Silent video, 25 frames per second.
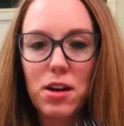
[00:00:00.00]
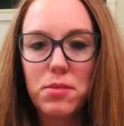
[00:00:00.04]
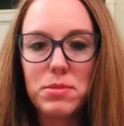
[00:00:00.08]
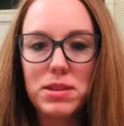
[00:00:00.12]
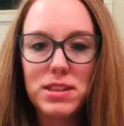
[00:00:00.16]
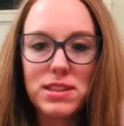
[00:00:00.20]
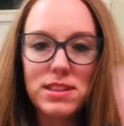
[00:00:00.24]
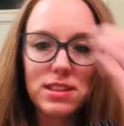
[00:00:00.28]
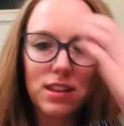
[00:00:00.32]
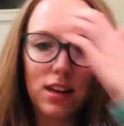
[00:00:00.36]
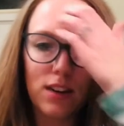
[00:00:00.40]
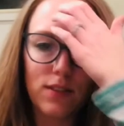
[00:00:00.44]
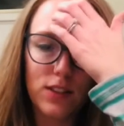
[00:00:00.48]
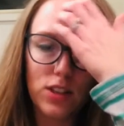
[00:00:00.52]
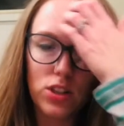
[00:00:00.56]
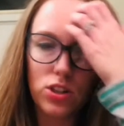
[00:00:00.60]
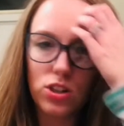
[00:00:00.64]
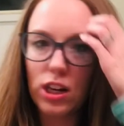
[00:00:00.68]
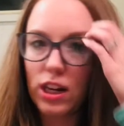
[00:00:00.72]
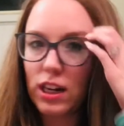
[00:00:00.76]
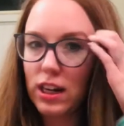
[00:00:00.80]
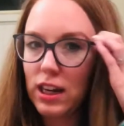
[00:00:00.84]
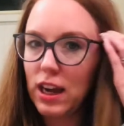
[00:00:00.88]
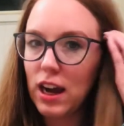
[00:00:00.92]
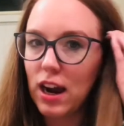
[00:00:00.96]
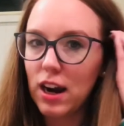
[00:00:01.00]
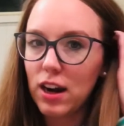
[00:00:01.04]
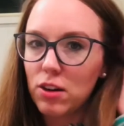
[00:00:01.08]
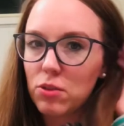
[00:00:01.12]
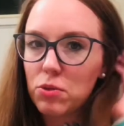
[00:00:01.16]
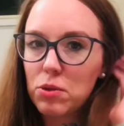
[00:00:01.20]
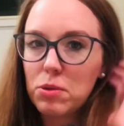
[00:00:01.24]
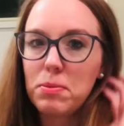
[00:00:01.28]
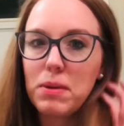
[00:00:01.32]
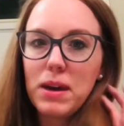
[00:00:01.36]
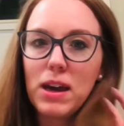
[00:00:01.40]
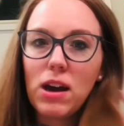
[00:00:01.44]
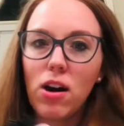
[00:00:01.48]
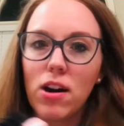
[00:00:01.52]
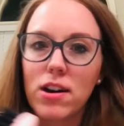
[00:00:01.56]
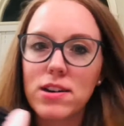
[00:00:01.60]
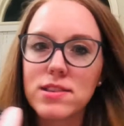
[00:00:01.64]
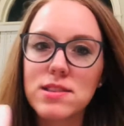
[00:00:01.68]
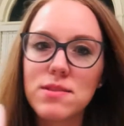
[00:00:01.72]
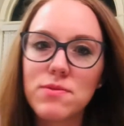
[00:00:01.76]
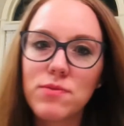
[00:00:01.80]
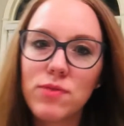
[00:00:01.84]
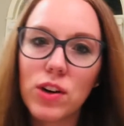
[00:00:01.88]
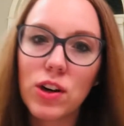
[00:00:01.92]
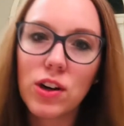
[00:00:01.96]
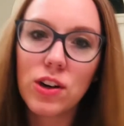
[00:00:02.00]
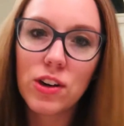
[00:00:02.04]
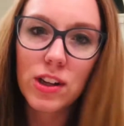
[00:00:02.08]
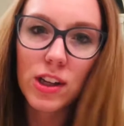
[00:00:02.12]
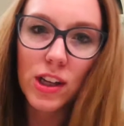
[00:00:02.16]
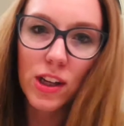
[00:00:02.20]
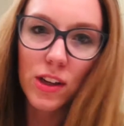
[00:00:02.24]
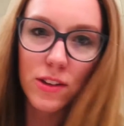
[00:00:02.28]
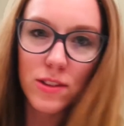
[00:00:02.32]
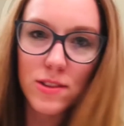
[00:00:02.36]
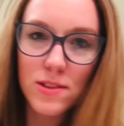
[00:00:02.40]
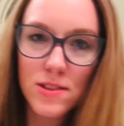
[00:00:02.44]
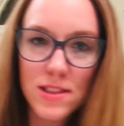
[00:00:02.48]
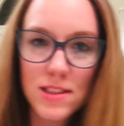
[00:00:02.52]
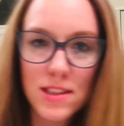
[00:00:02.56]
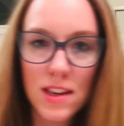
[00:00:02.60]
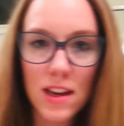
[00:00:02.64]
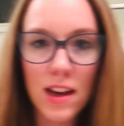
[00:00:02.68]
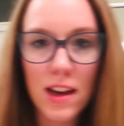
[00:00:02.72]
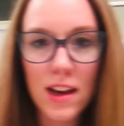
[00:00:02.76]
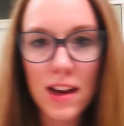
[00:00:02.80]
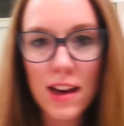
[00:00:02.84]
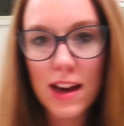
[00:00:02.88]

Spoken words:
instead of a straightening iron would be awesome for her to use.